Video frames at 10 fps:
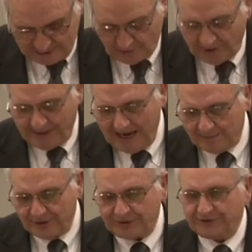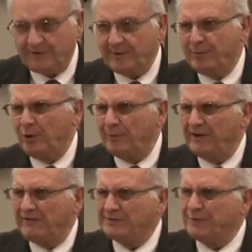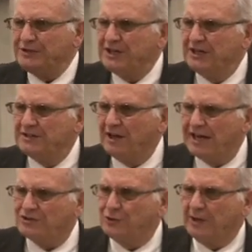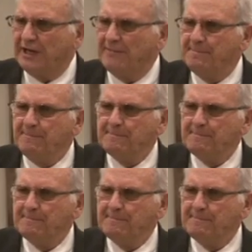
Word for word: You know, when a man preaches from the pulpit, if he's preaching intellectually,